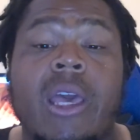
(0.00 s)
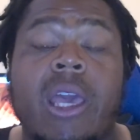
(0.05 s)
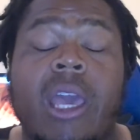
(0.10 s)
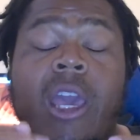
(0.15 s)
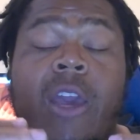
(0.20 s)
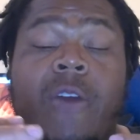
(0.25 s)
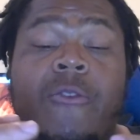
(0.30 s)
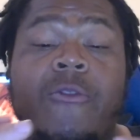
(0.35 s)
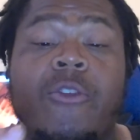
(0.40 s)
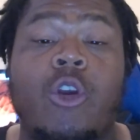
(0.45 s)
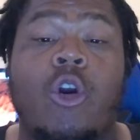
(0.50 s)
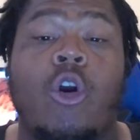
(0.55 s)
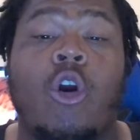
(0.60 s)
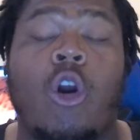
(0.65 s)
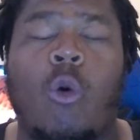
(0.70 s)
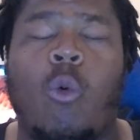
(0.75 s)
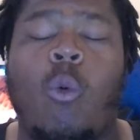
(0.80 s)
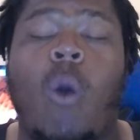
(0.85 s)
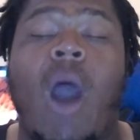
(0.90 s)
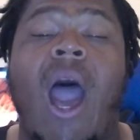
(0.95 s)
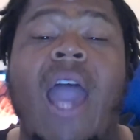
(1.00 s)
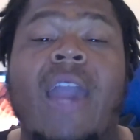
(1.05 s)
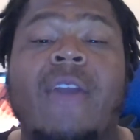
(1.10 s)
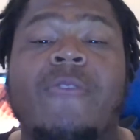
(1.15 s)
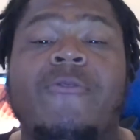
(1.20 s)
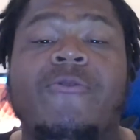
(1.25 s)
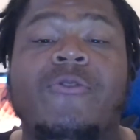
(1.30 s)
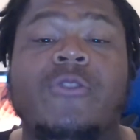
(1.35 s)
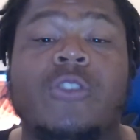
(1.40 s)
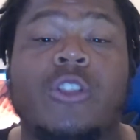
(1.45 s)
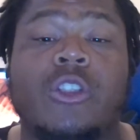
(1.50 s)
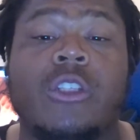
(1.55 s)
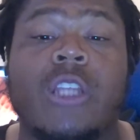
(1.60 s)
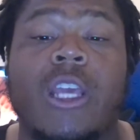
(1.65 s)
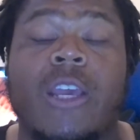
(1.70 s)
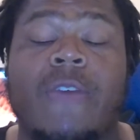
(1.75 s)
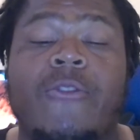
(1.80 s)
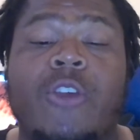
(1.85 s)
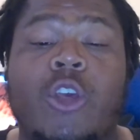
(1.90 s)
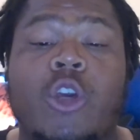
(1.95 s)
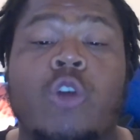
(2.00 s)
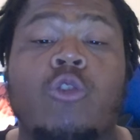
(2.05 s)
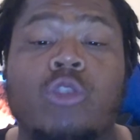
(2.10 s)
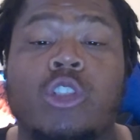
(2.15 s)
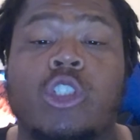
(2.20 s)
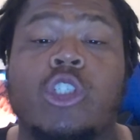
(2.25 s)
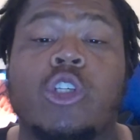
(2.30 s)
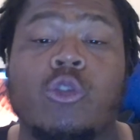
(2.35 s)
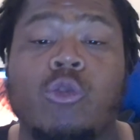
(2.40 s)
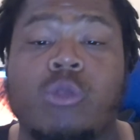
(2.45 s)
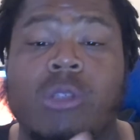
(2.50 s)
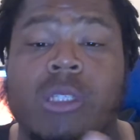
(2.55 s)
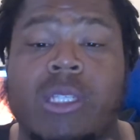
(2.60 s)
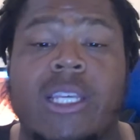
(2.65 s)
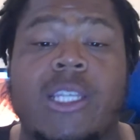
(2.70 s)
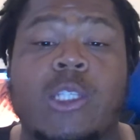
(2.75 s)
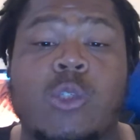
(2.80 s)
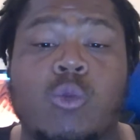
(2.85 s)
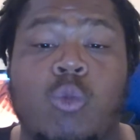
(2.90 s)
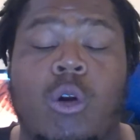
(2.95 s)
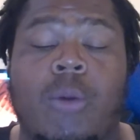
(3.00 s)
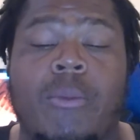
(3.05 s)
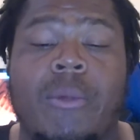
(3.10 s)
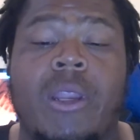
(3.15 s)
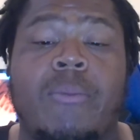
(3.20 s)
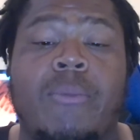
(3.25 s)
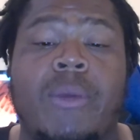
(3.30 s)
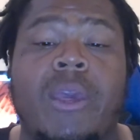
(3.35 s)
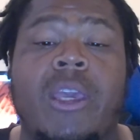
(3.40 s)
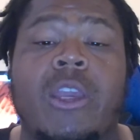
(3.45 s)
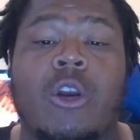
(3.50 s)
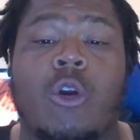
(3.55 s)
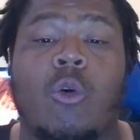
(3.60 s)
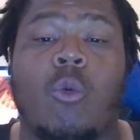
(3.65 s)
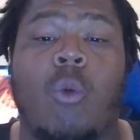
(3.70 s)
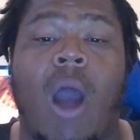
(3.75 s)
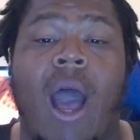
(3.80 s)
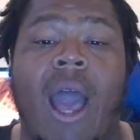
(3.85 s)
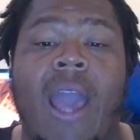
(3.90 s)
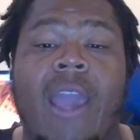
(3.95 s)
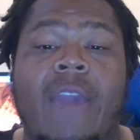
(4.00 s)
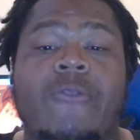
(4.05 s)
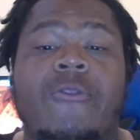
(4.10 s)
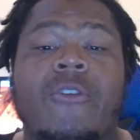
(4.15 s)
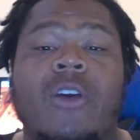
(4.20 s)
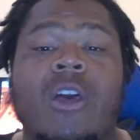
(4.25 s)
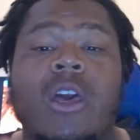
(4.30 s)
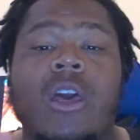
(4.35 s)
if you choose this woman to be your wife,